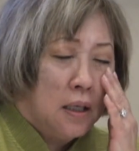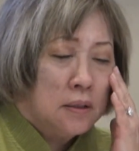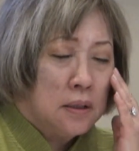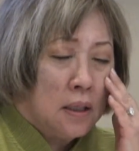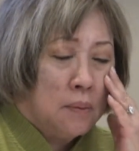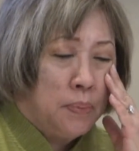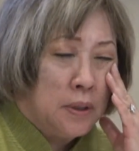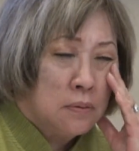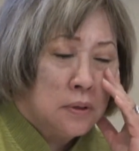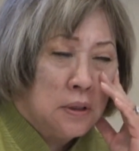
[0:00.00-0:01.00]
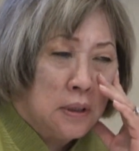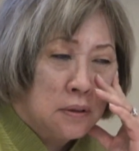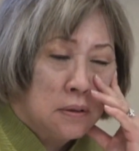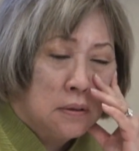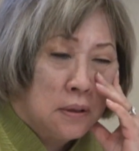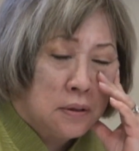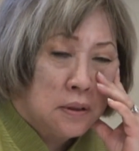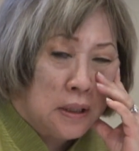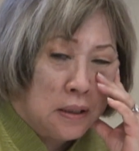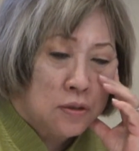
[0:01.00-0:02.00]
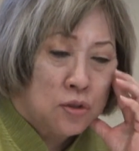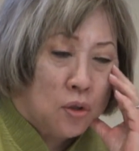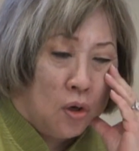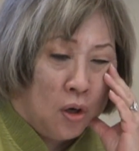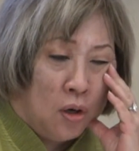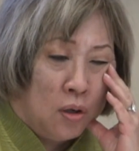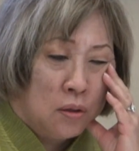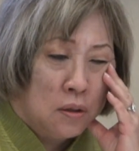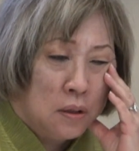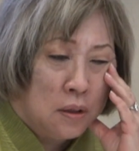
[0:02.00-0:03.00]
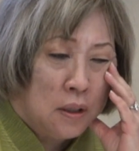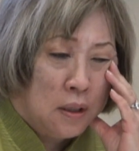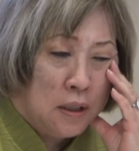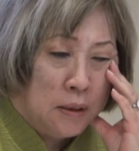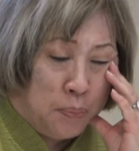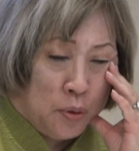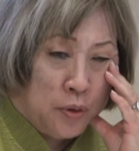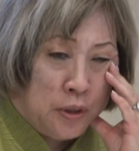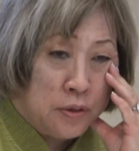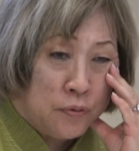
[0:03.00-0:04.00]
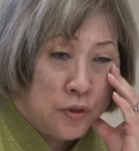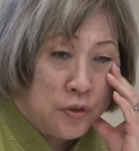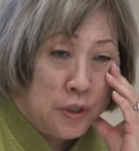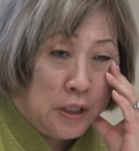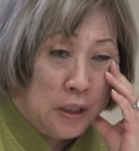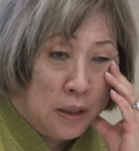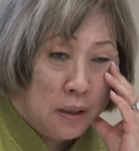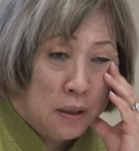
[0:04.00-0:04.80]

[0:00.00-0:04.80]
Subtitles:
Is that a penalty that's assessed against all employees of the city